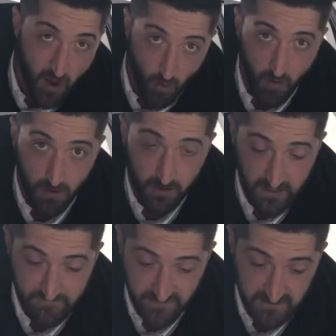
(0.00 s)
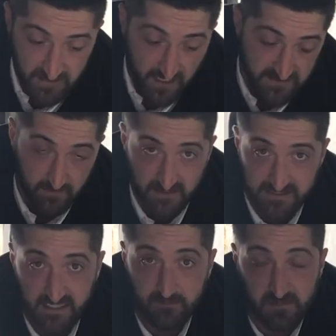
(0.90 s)
or if you've got someone
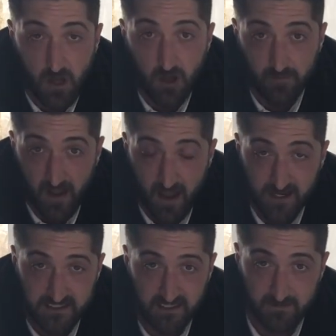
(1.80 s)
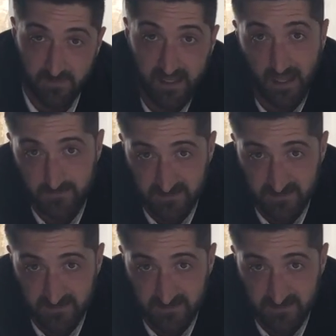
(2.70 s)
sitting tall behind you like me, I'm